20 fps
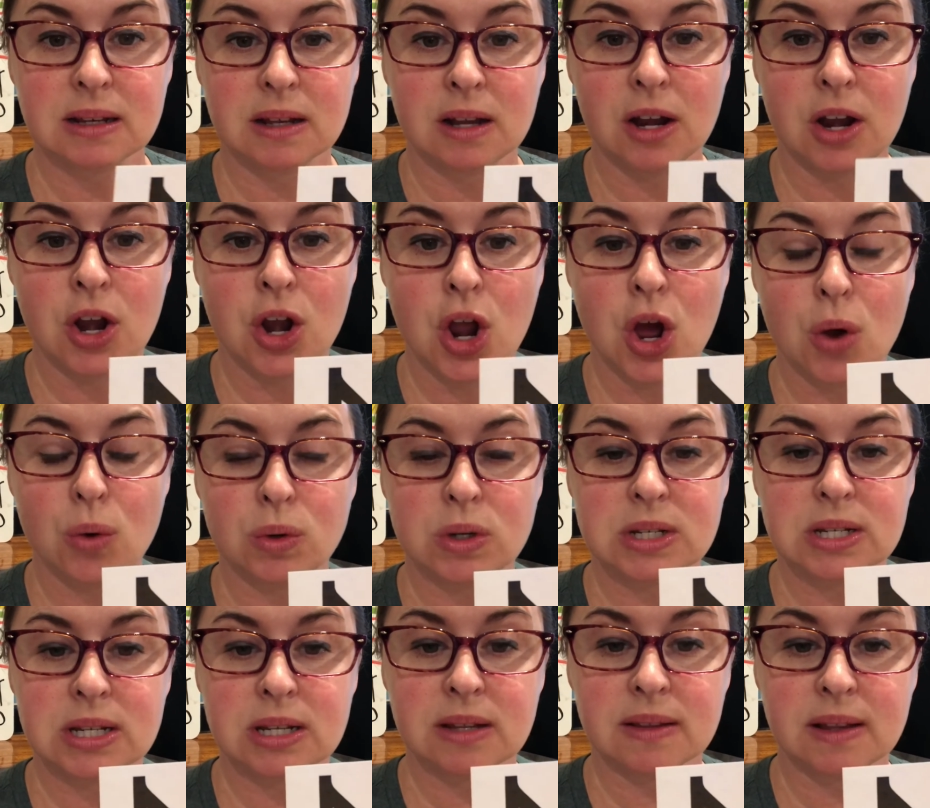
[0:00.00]

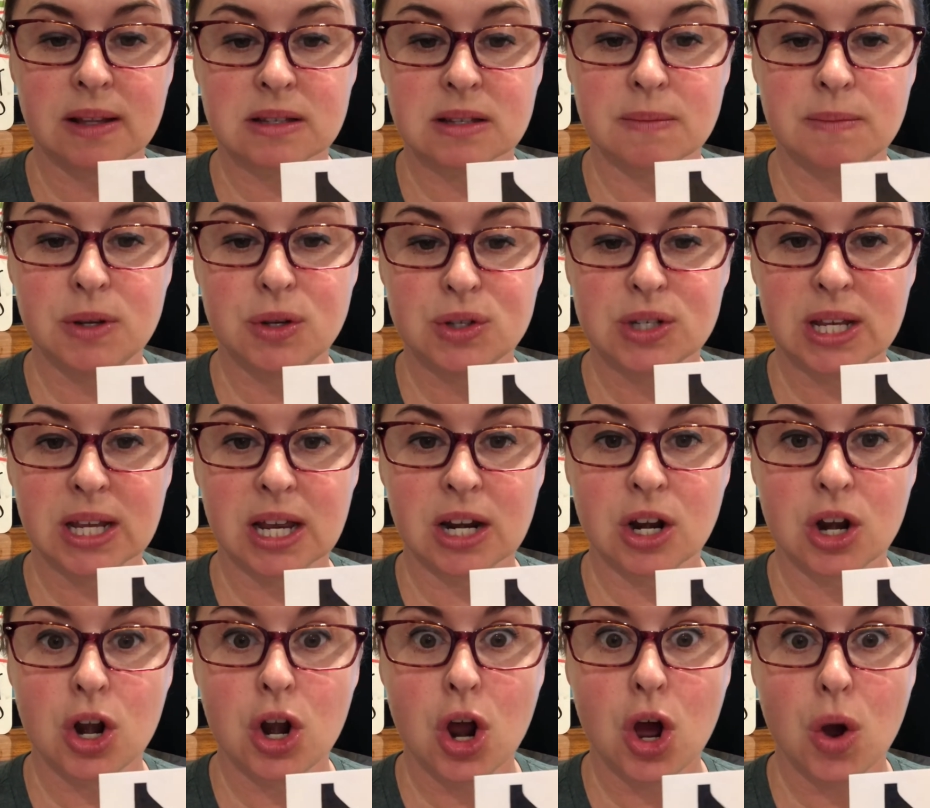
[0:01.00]
Note. That's a music
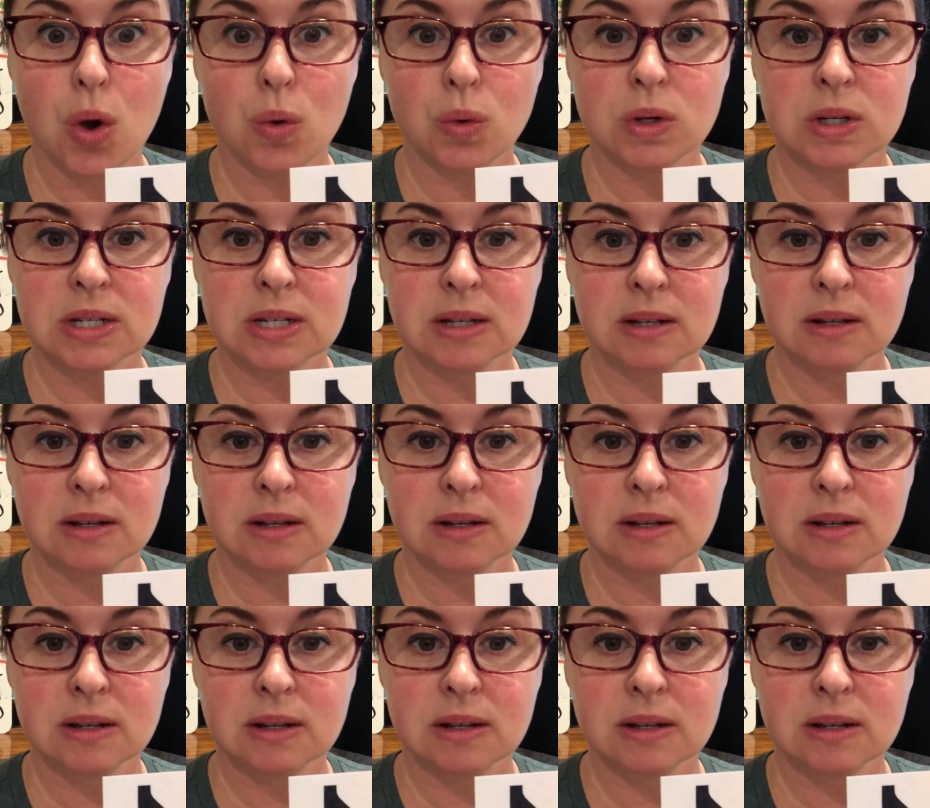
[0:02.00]
note.